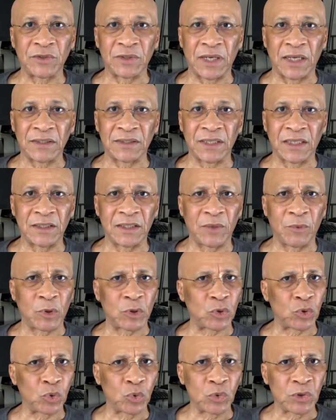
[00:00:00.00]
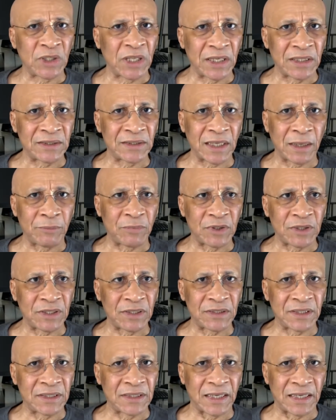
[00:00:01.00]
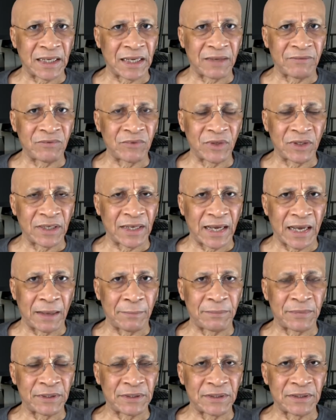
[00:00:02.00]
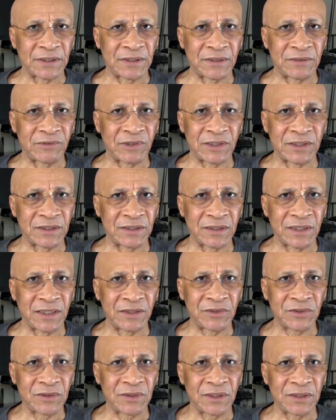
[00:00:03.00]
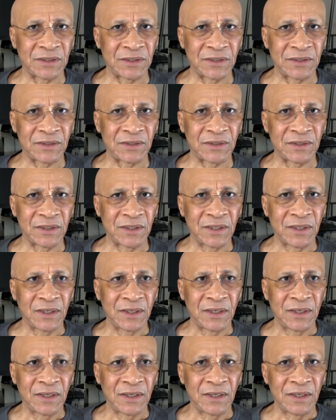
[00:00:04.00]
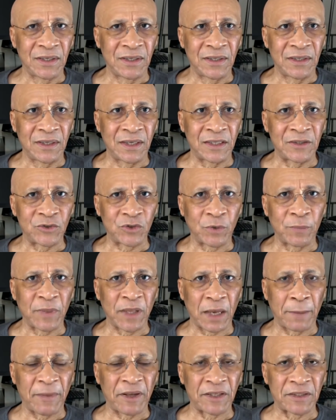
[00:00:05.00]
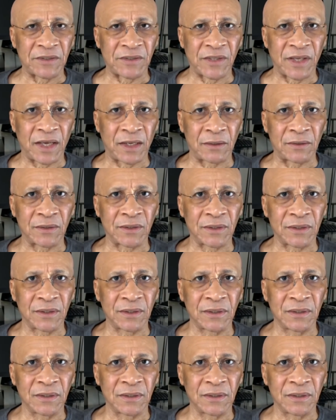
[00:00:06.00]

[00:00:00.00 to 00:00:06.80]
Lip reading: said there were two things I predicted that have not happened: his resignation and something about his health.